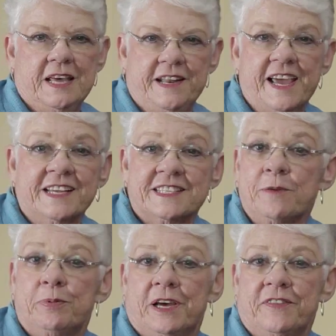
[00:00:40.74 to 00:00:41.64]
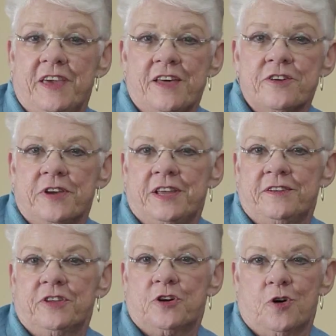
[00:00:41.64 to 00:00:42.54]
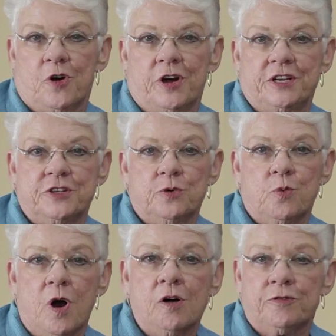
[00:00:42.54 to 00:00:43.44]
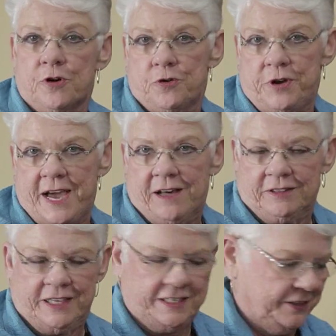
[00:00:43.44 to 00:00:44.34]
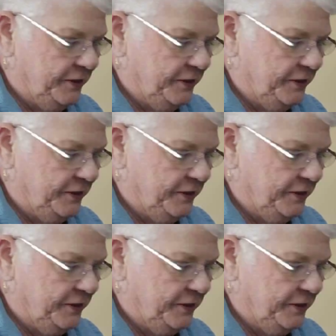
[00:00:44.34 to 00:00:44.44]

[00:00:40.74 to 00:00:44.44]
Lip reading: Next, I plug the other end of the cord into the wall phone outlet.